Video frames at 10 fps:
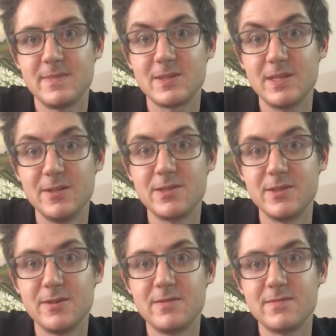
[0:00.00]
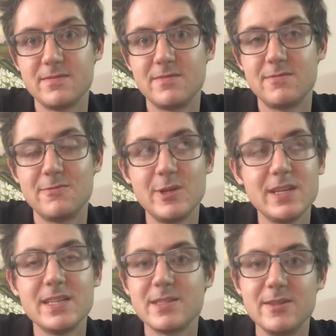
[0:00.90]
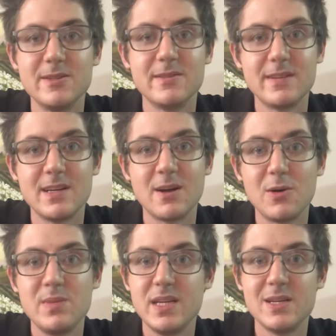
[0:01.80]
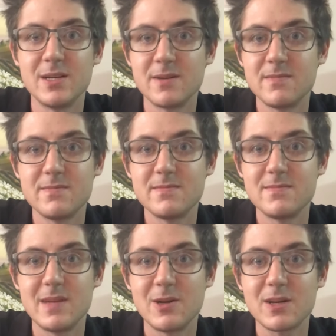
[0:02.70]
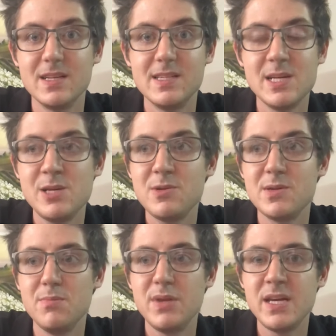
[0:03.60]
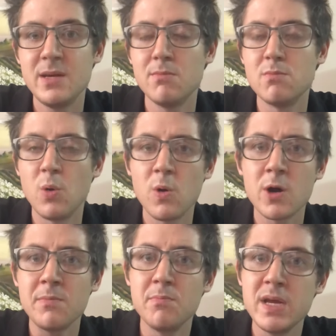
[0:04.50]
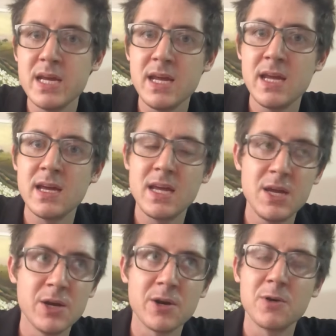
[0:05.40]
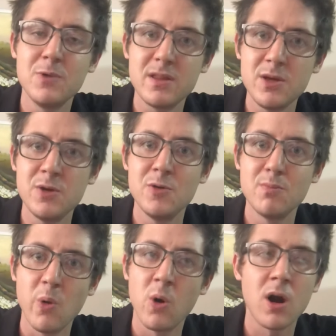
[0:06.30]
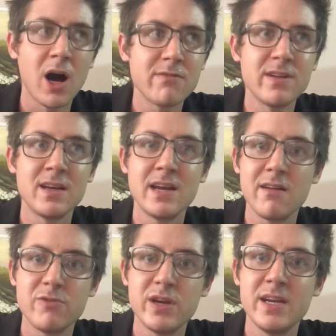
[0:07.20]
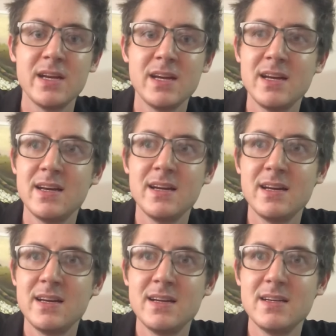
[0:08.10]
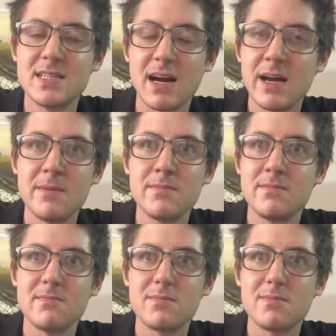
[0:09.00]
I'll see you soon, really soon, and I'll be here. And I'll continue to be more me here with you more often every time